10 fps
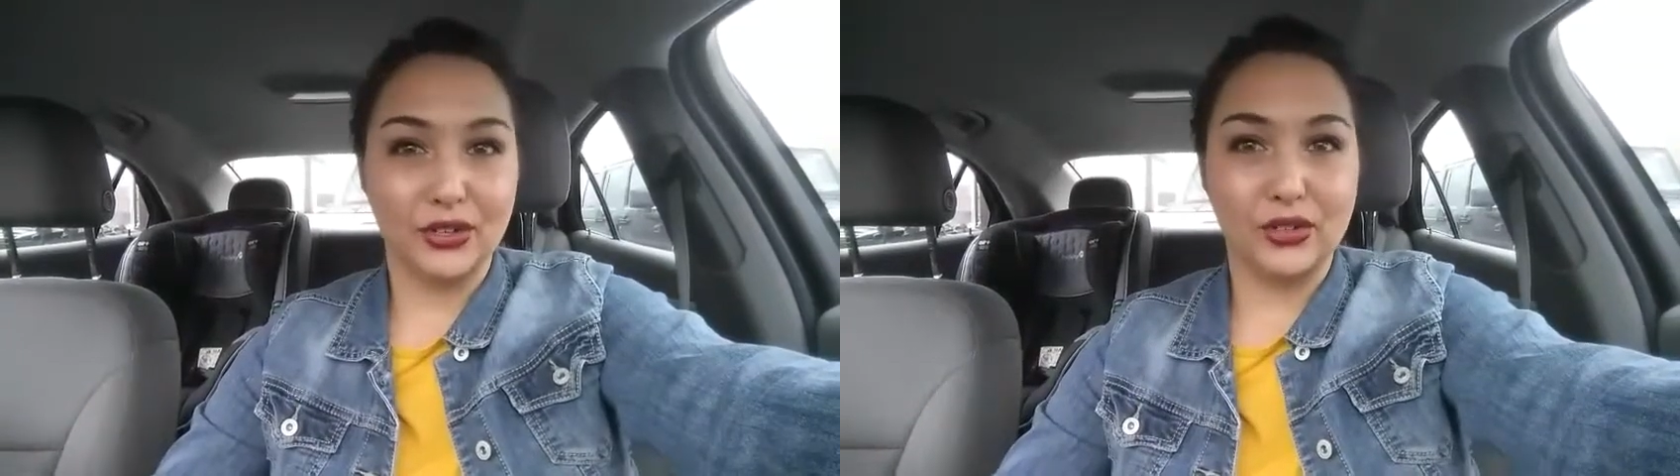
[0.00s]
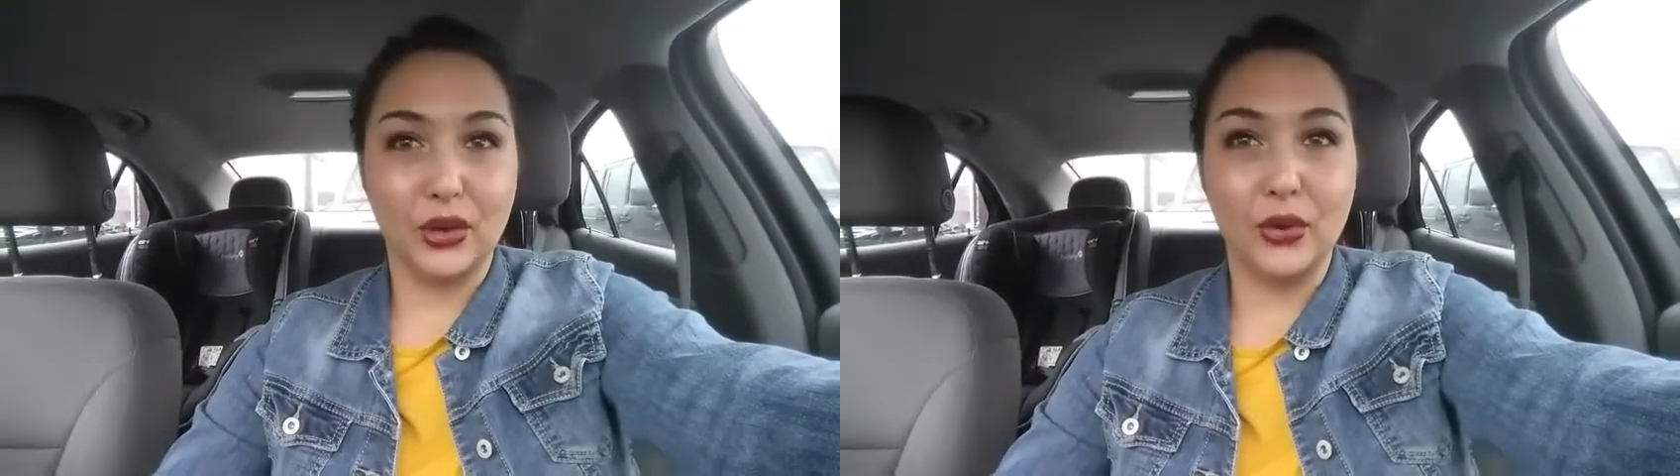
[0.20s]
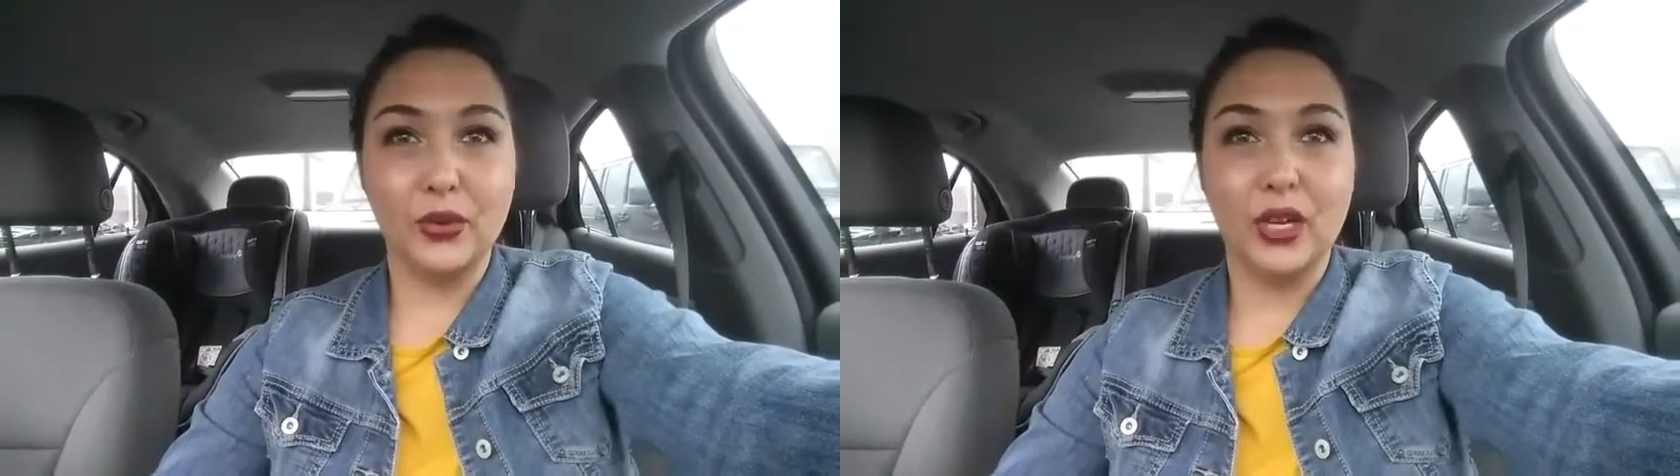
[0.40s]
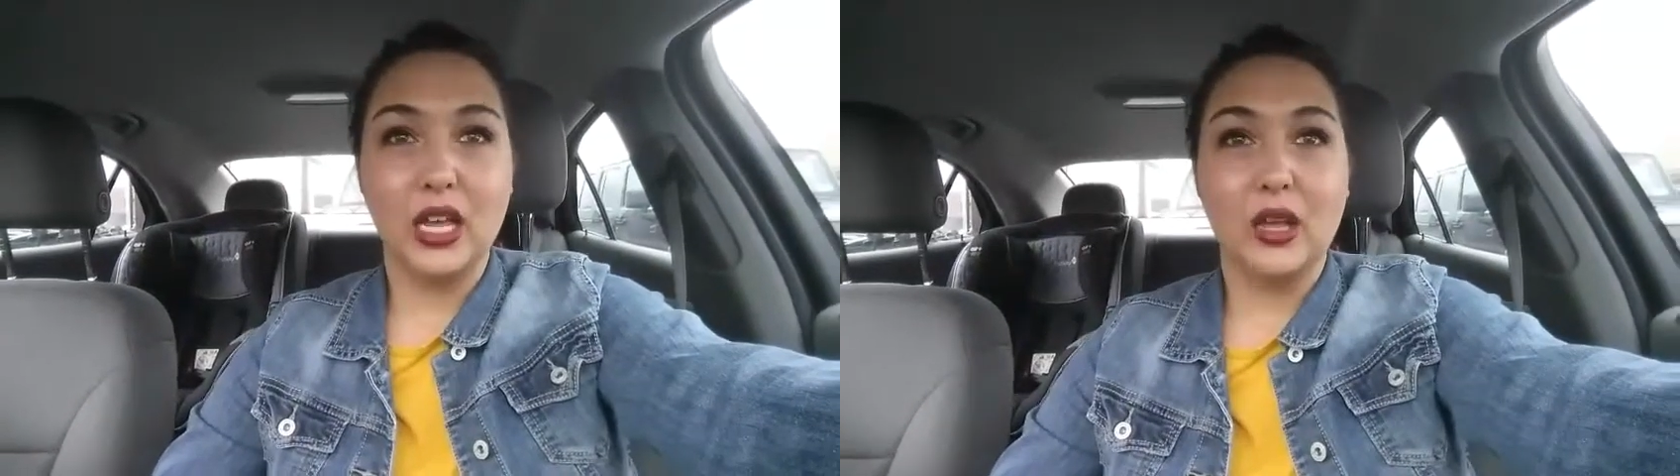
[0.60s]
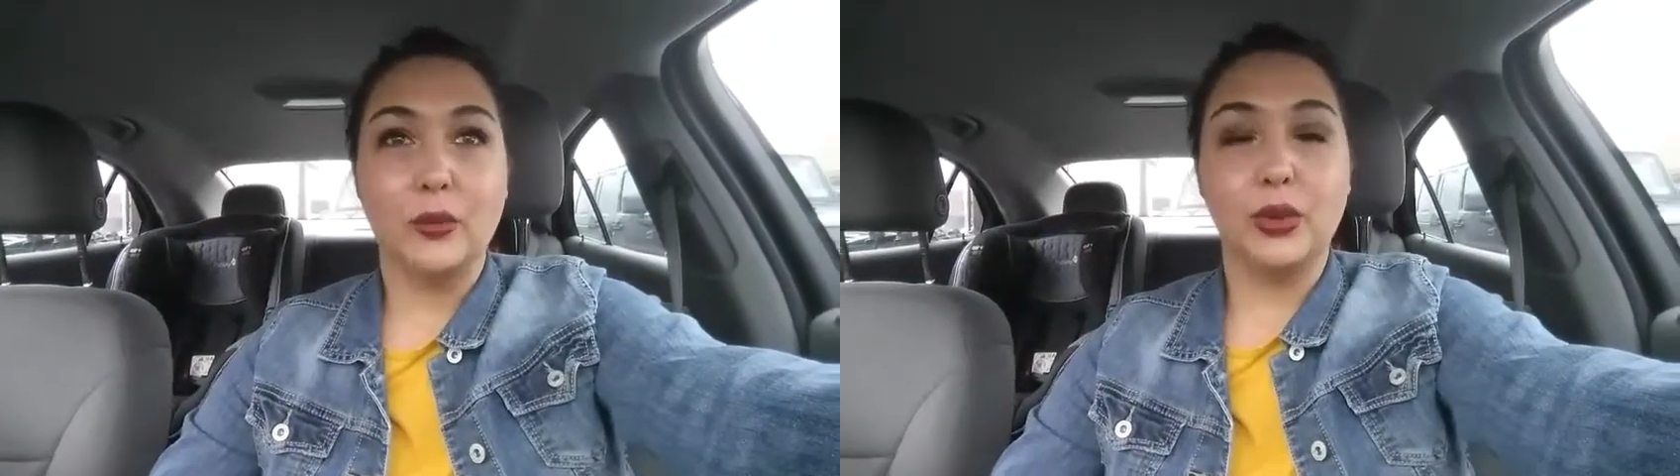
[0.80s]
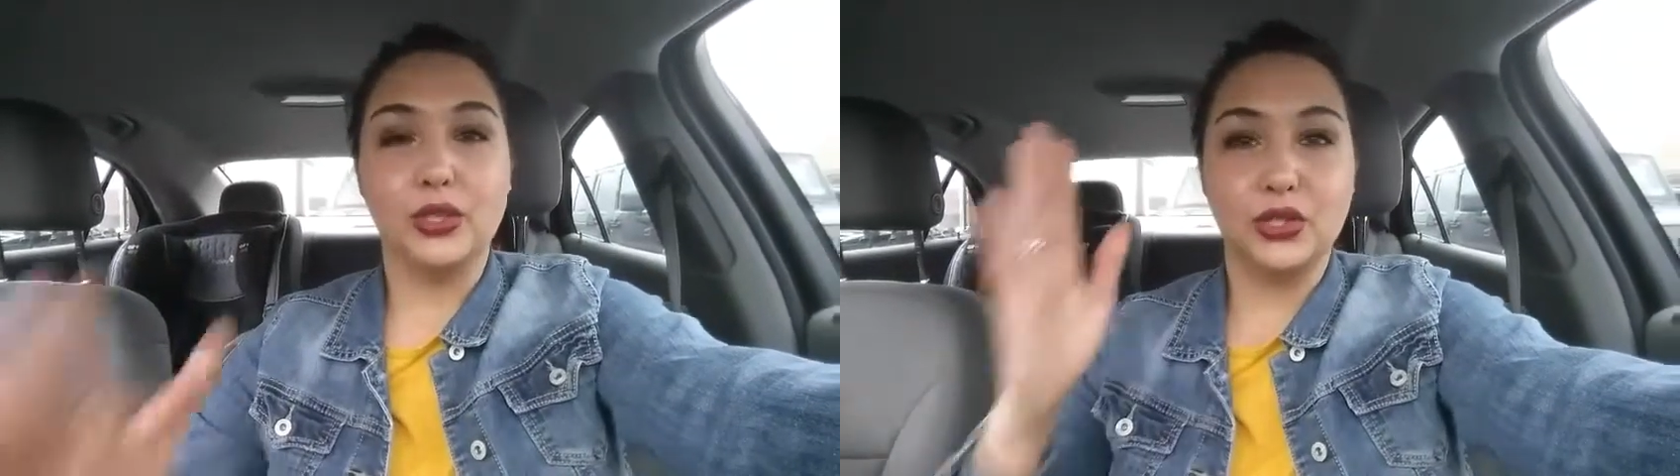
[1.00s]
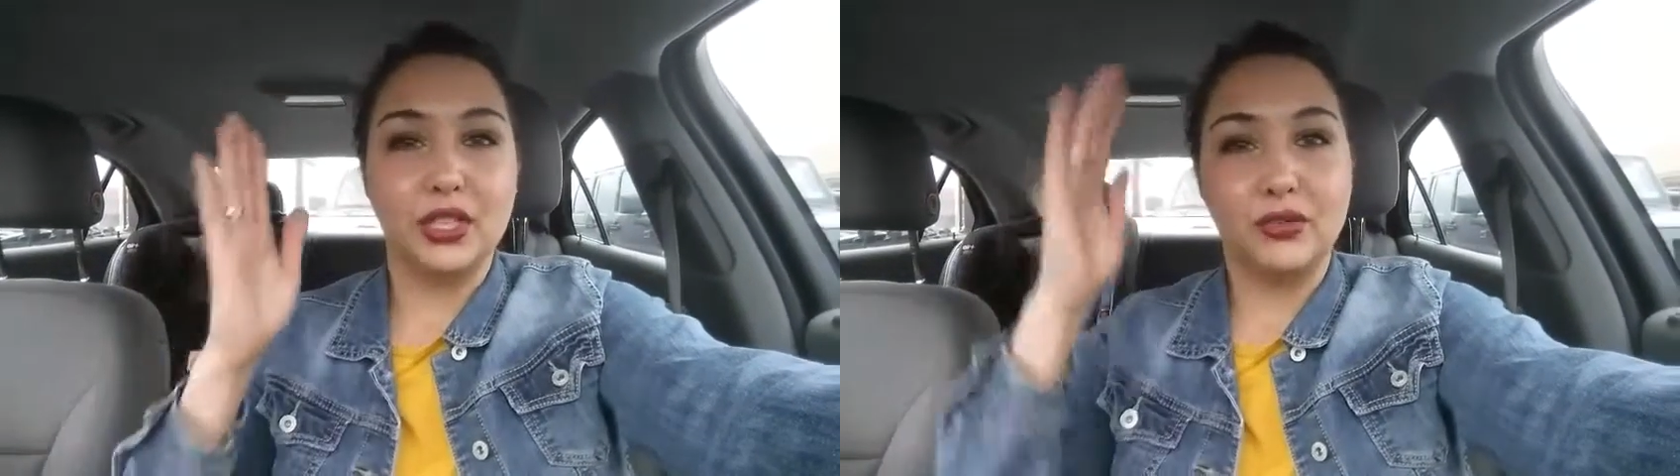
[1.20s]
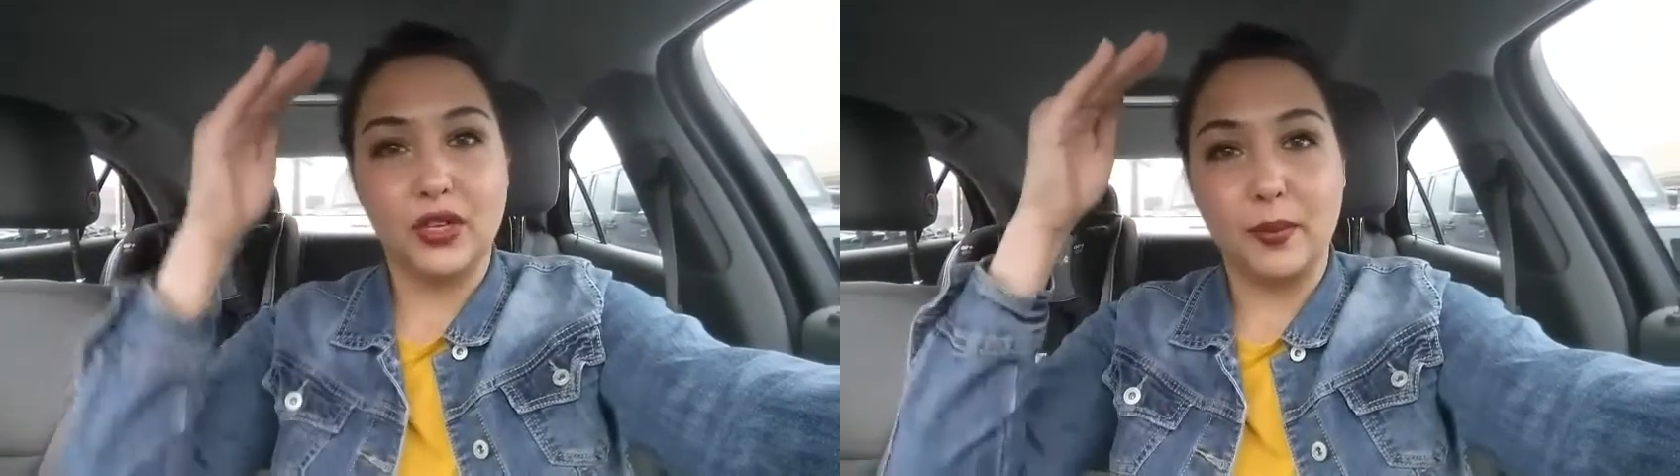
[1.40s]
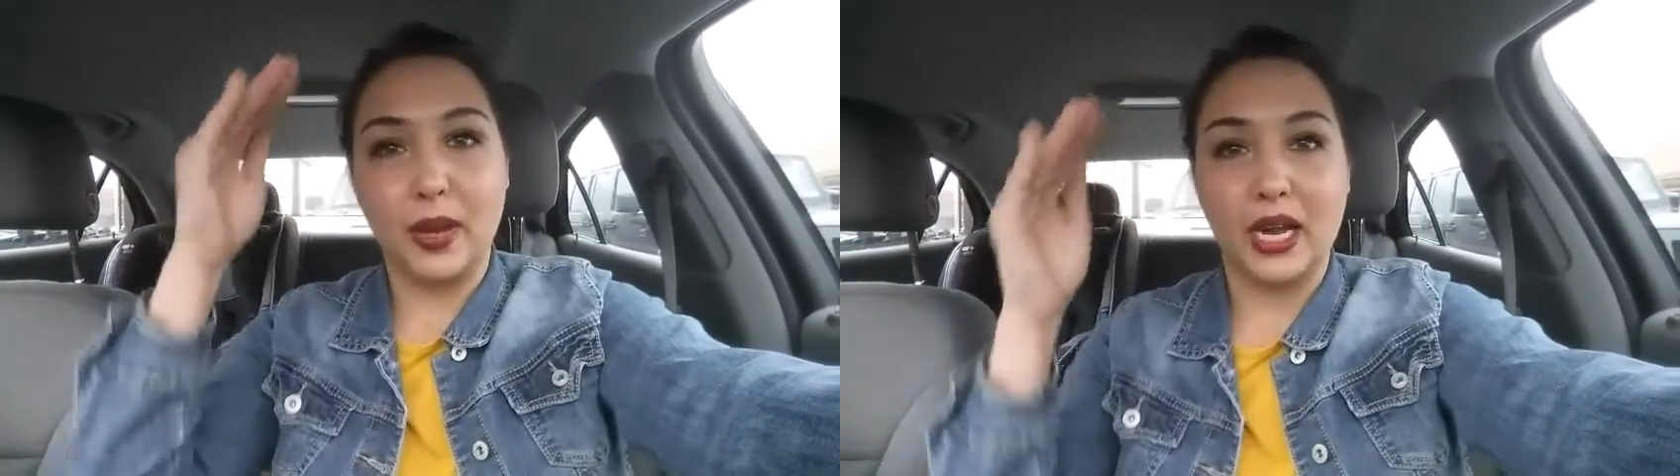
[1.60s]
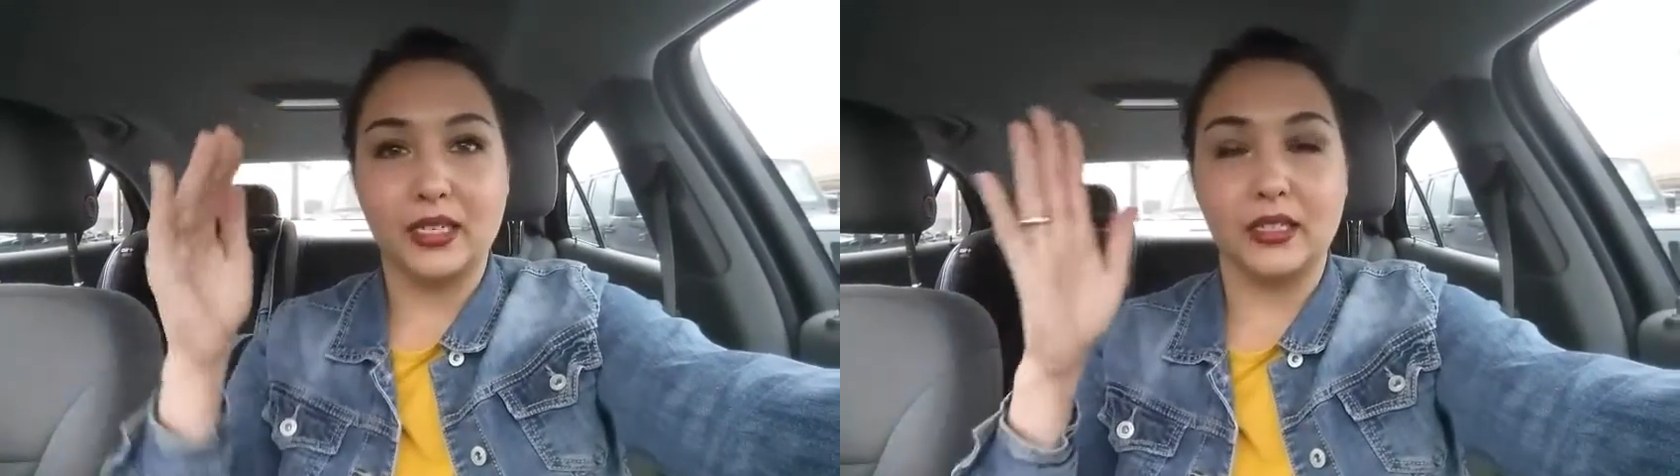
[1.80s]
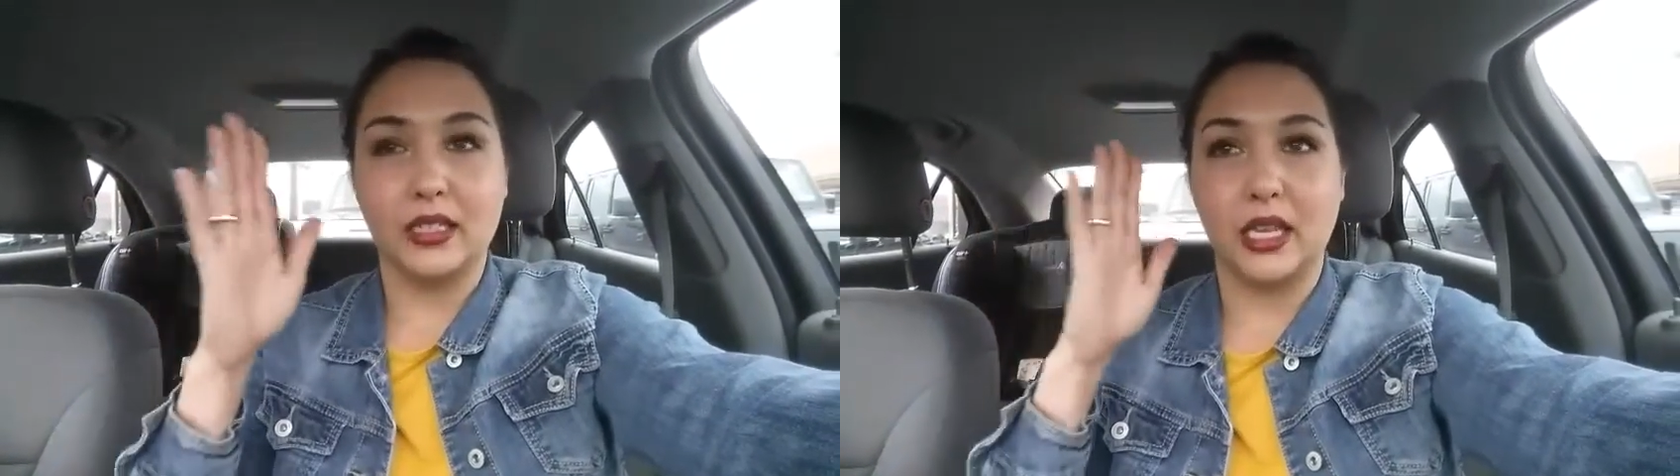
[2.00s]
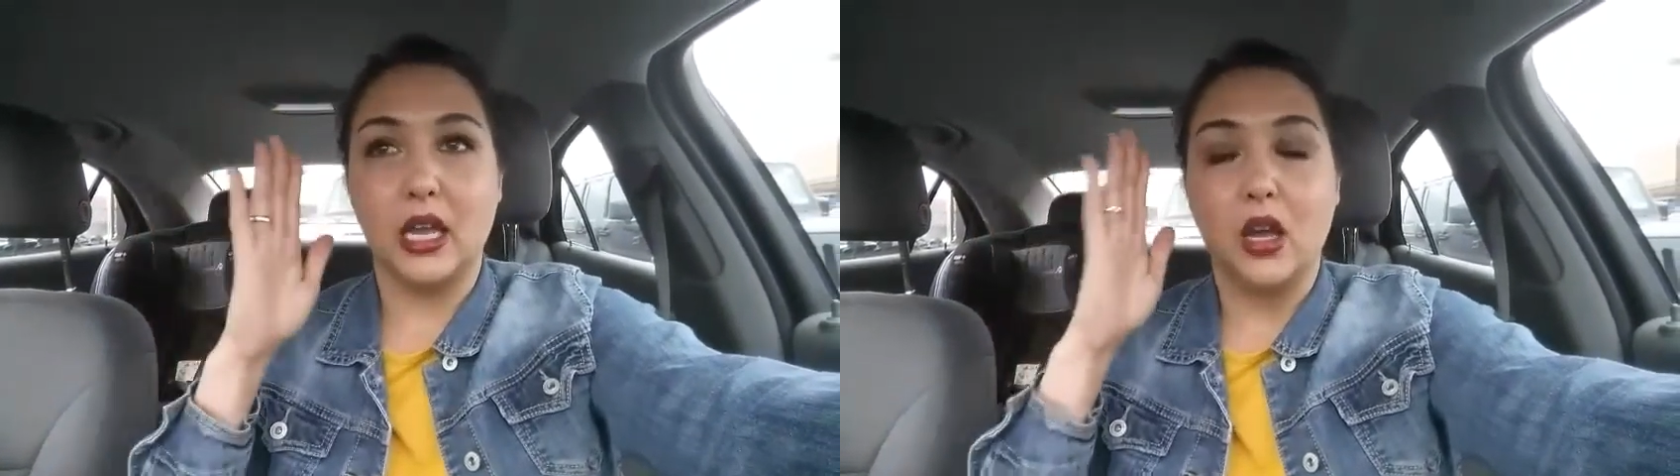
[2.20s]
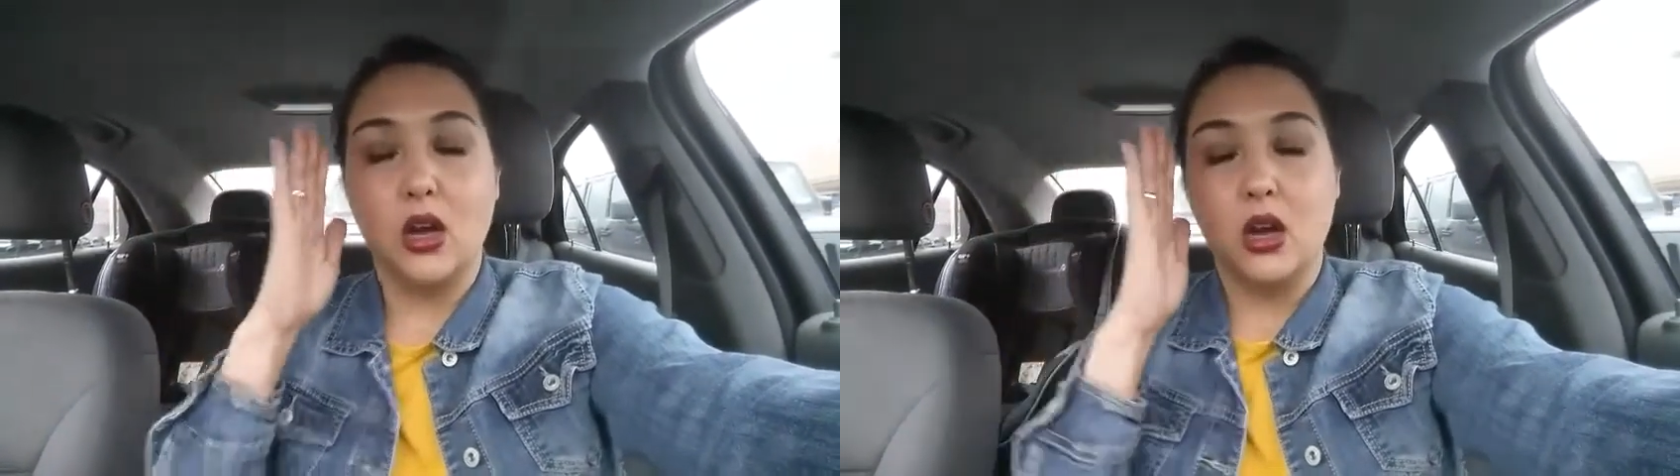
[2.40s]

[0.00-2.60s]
Don't put yourself in a box and say,